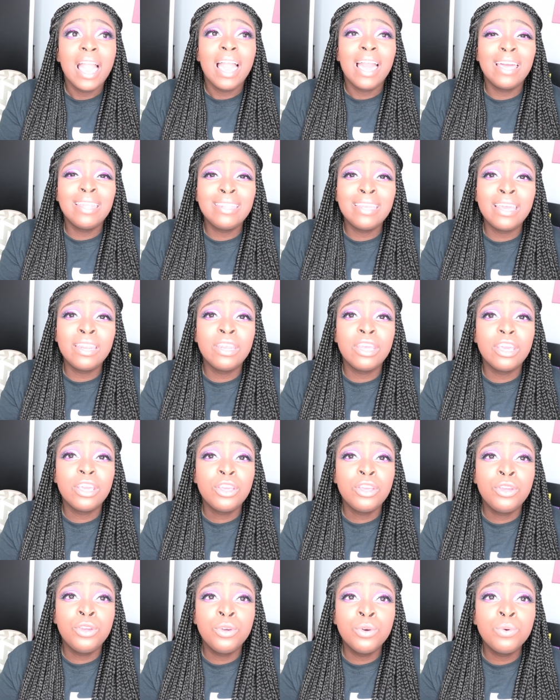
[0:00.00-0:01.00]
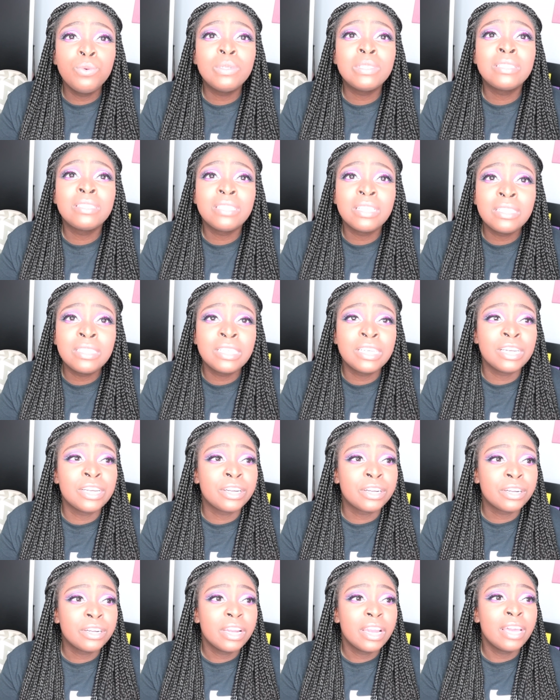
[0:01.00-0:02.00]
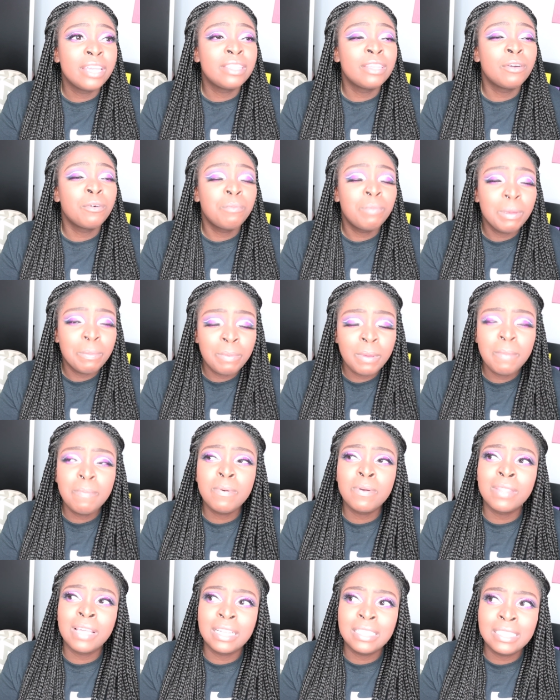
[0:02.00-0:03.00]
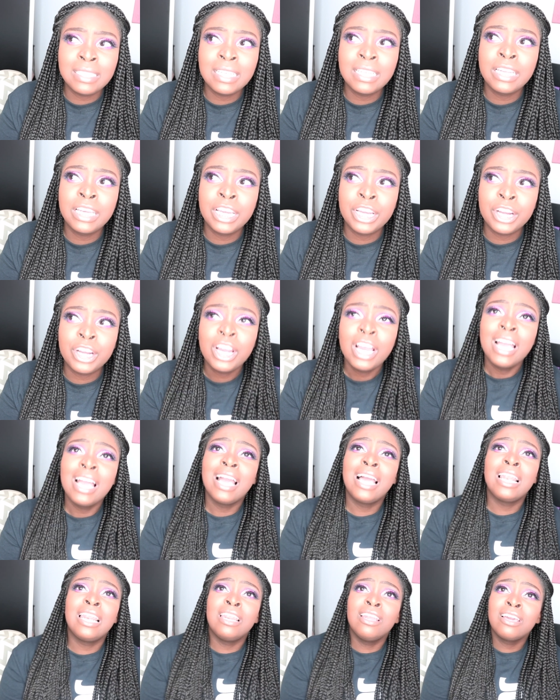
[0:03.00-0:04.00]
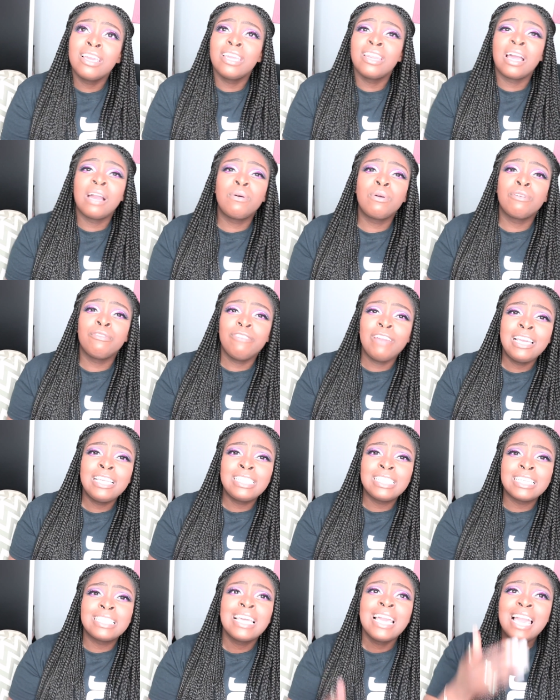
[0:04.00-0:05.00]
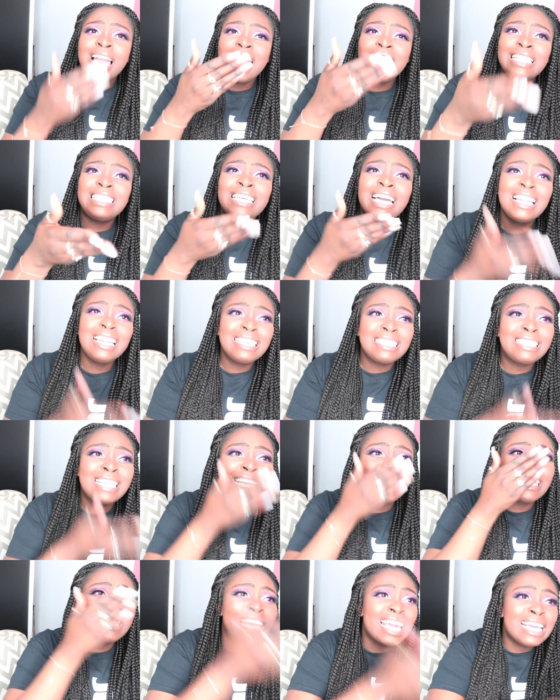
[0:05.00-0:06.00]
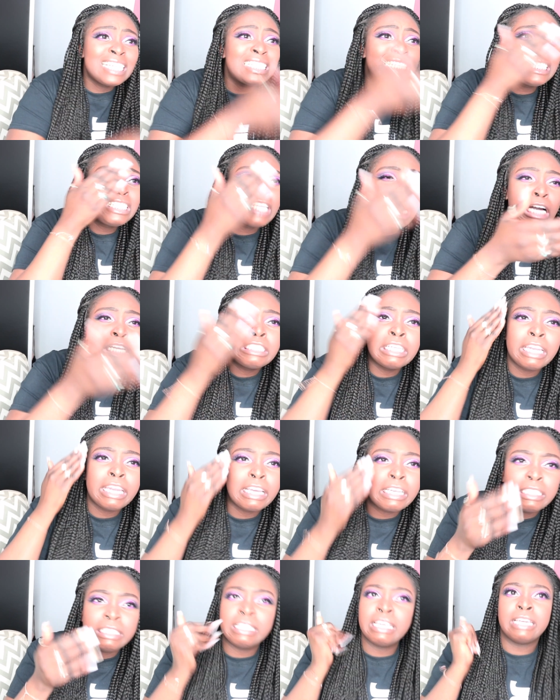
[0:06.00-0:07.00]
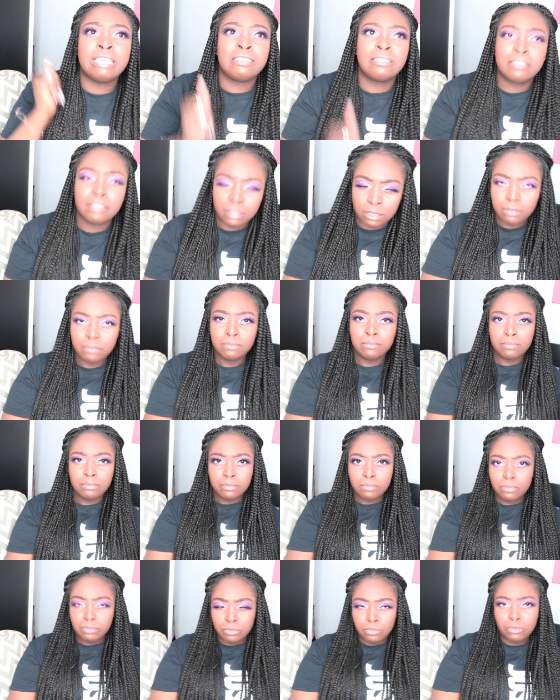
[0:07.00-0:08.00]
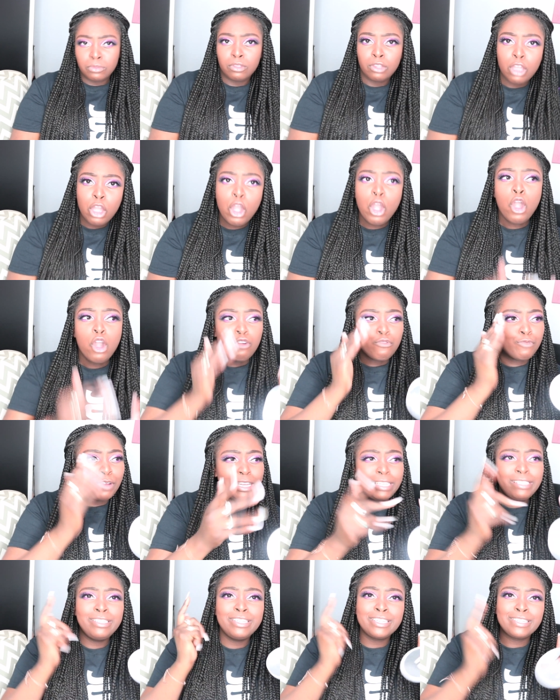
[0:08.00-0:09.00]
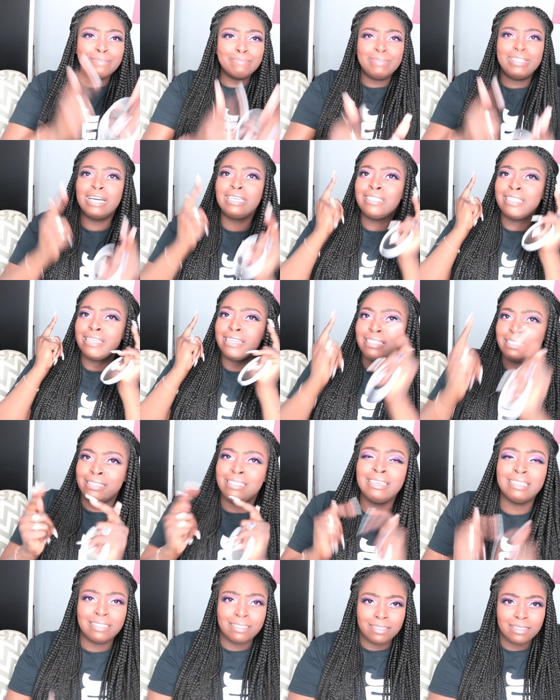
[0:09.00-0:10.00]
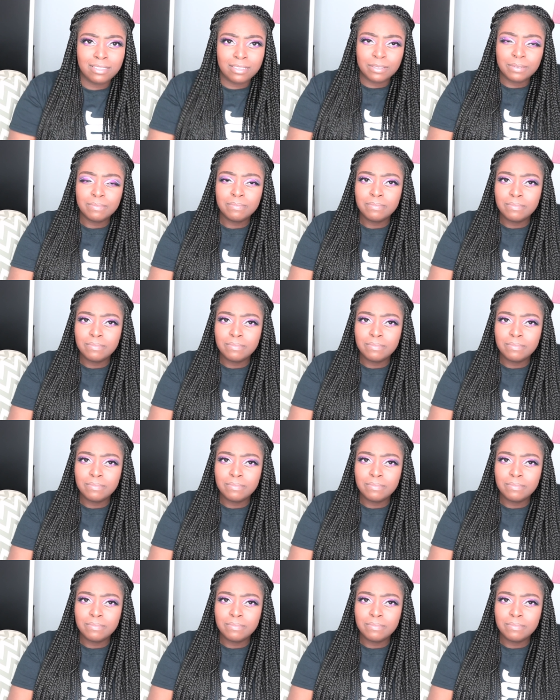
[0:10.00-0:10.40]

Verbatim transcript: And then you will sit here, and there will be people that sit here and look in our faces and tell us that this doesn't exist. Racism doesn't exist.